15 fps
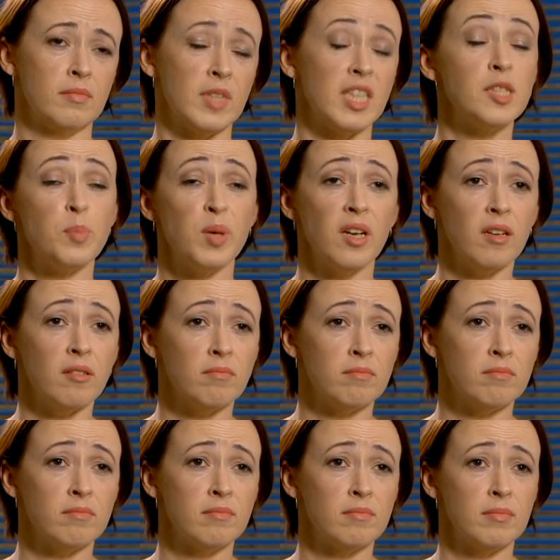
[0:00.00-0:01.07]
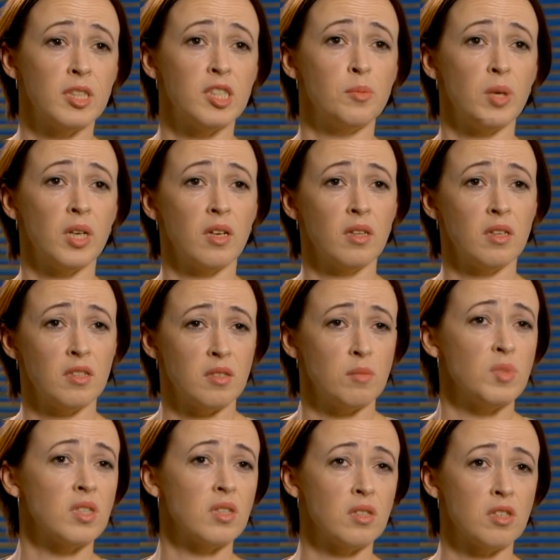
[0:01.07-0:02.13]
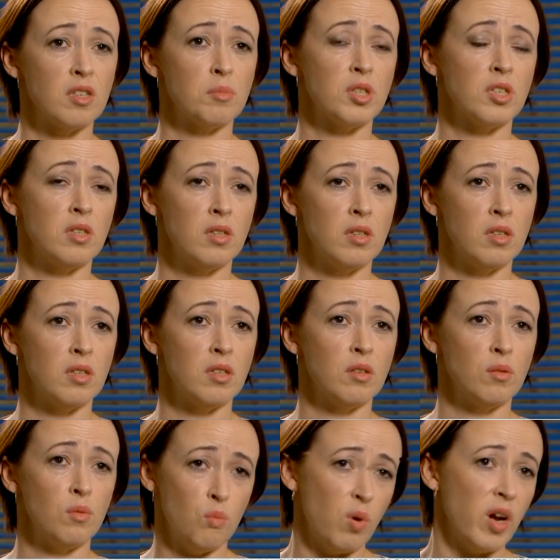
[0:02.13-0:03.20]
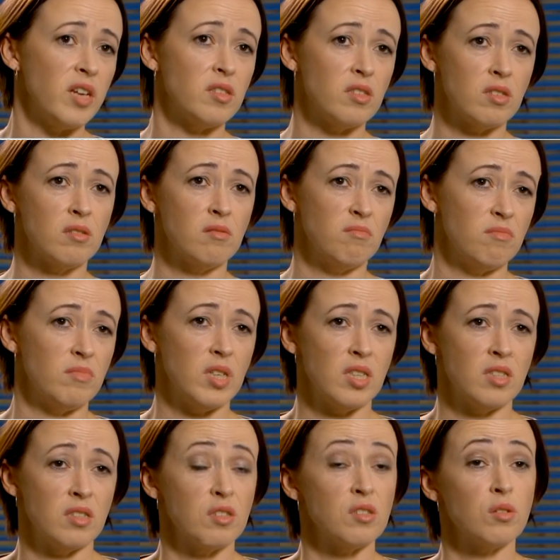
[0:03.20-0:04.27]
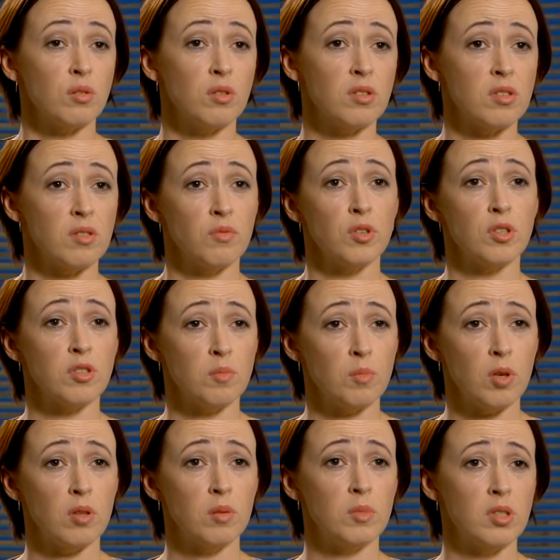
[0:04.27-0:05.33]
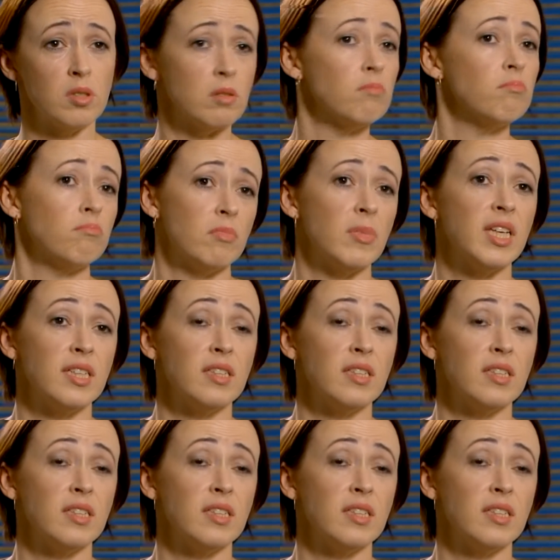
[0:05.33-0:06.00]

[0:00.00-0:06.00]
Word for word: It's better. It's better. There's a misconception that waste isn't as good as the virgin polymers. It